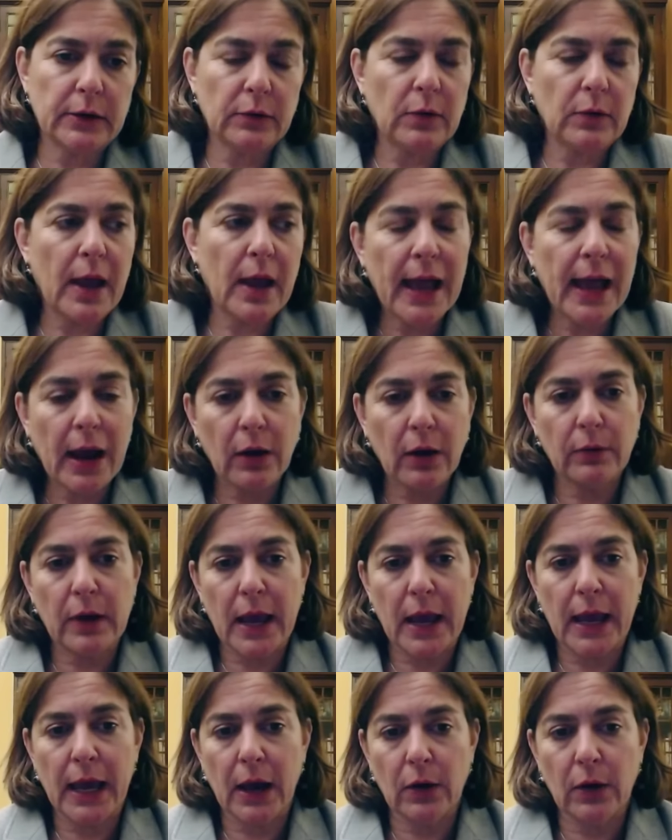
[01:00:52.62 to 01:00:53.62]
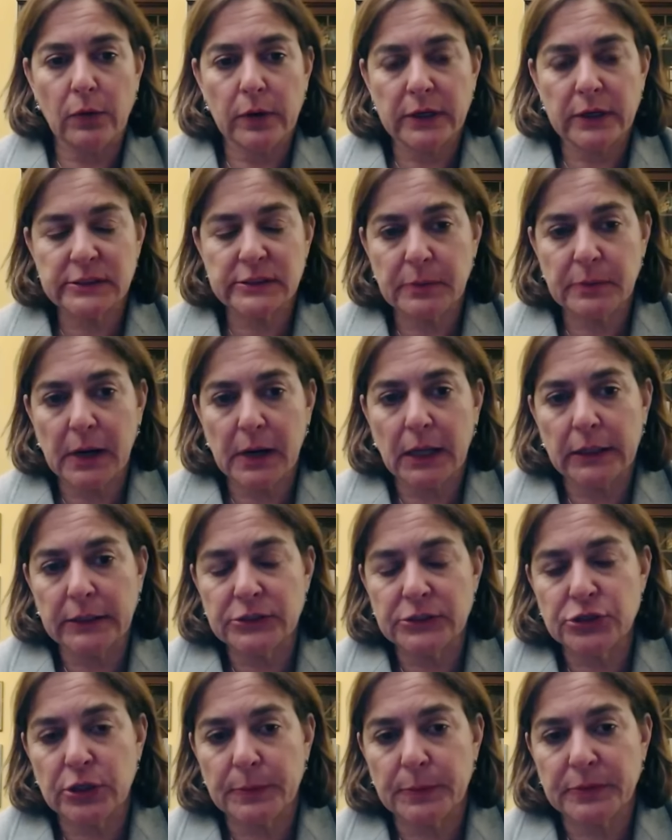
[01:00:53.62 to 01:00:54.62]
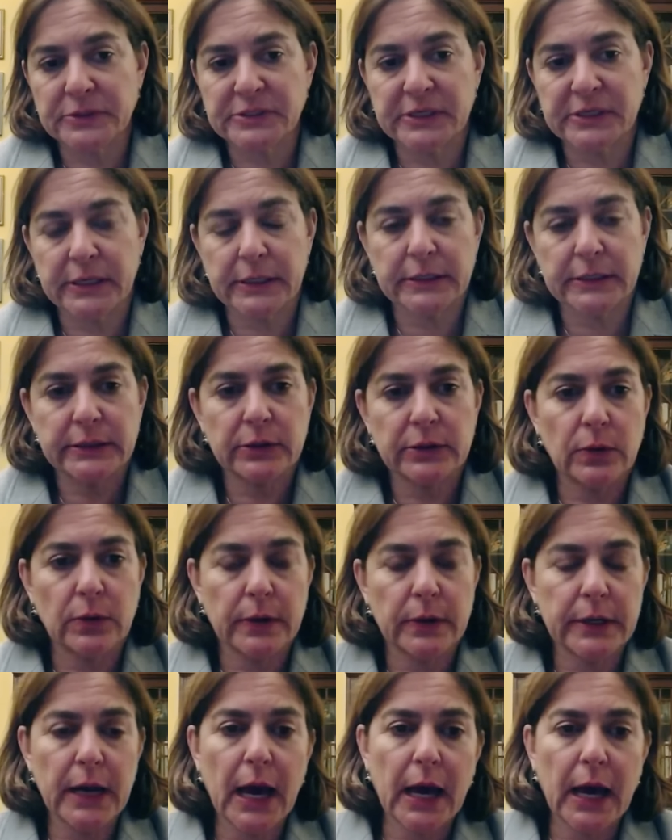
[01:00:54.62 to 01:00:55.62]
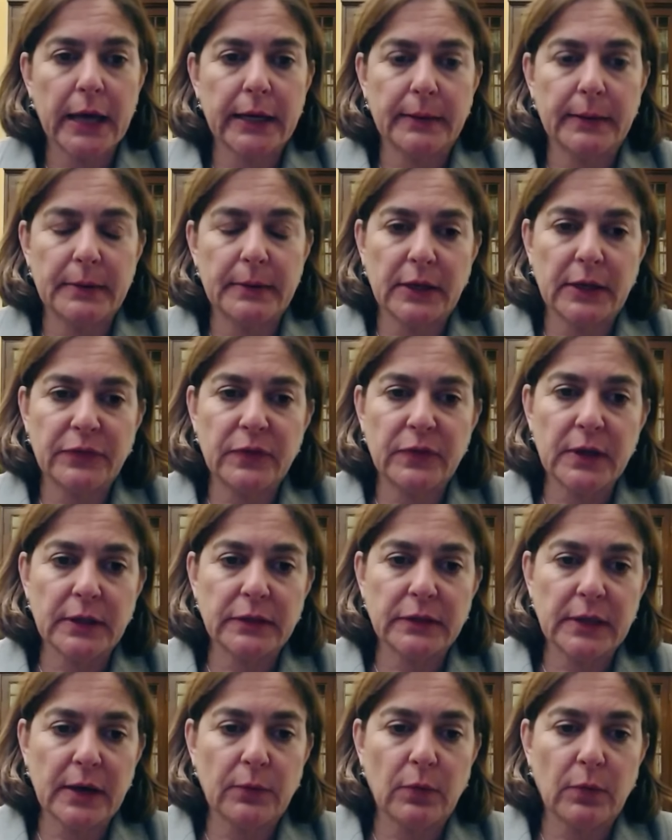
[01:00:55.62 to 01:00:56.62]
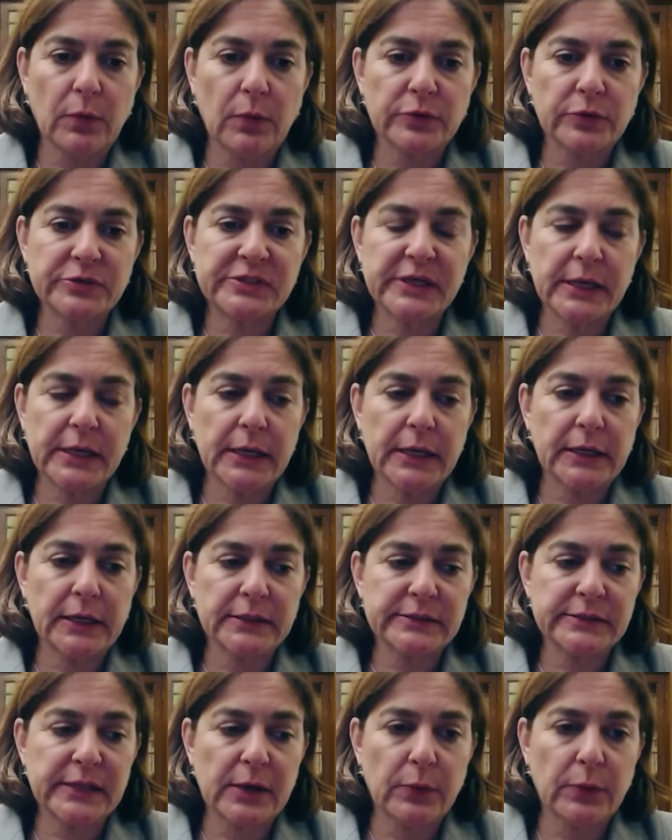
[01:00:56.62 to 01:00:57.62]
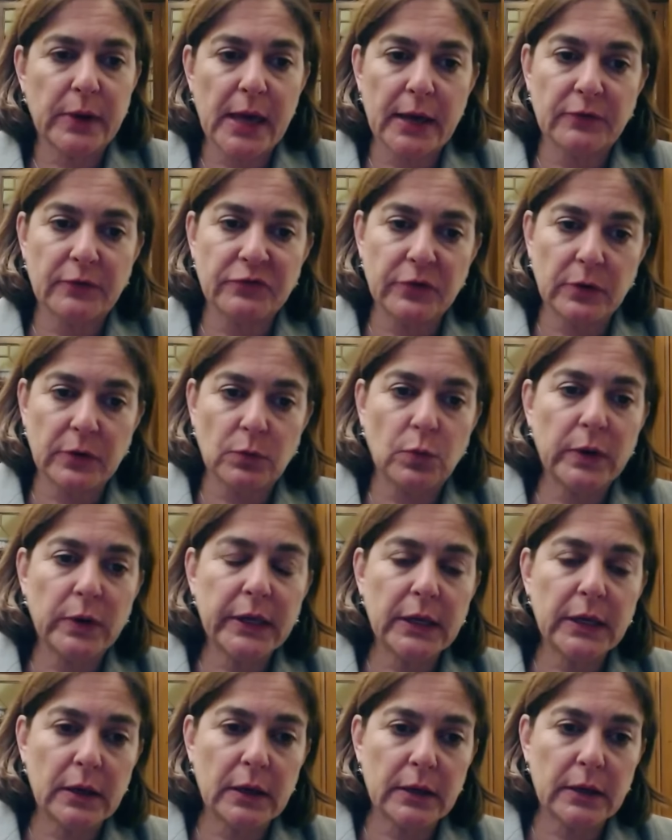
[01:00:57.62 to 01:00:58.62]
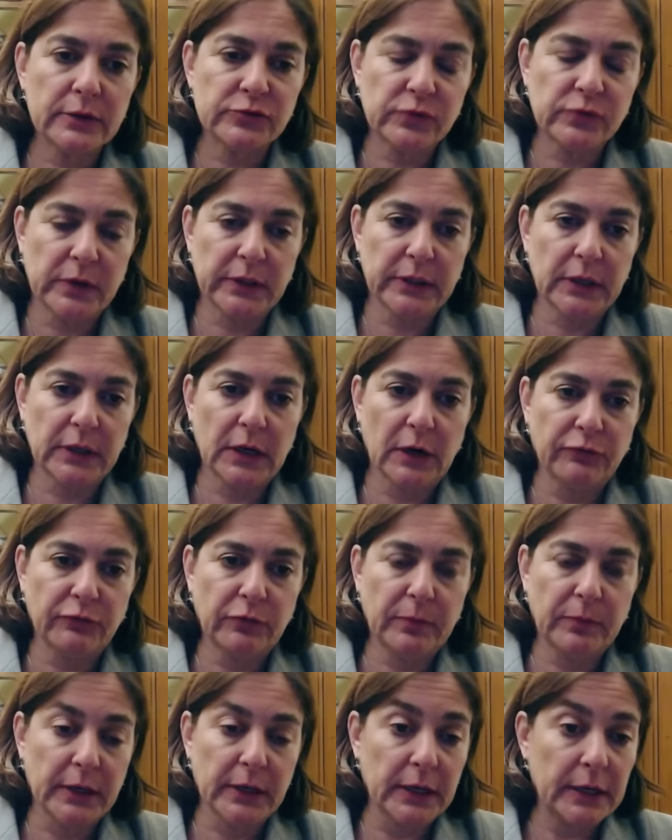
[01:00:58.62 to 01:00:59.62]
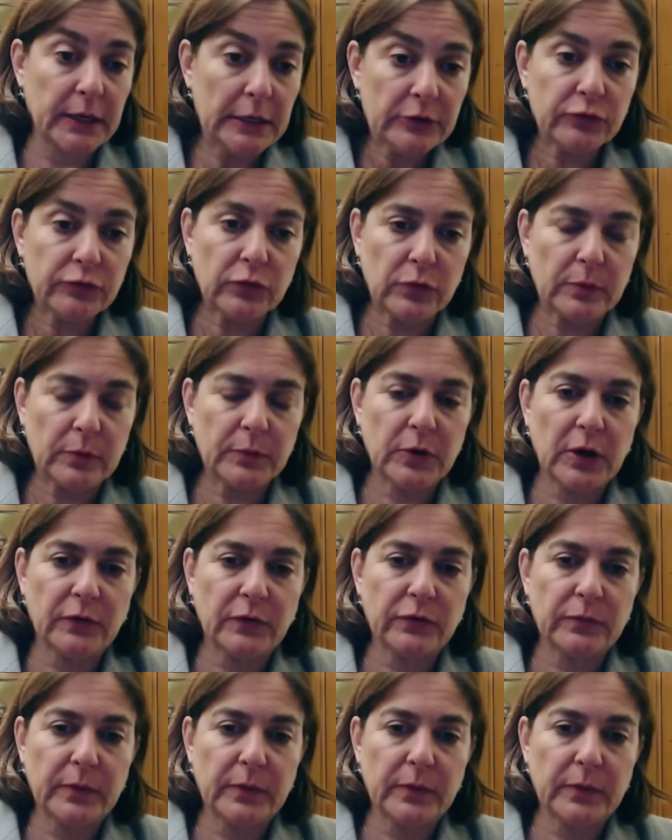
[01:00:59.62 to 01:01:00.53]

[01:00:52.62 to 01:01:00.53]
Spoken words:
you know, how Hezbollah interprets it or not. I mean, I think that what we're seeing is that we had a very weak Israeli government, an interim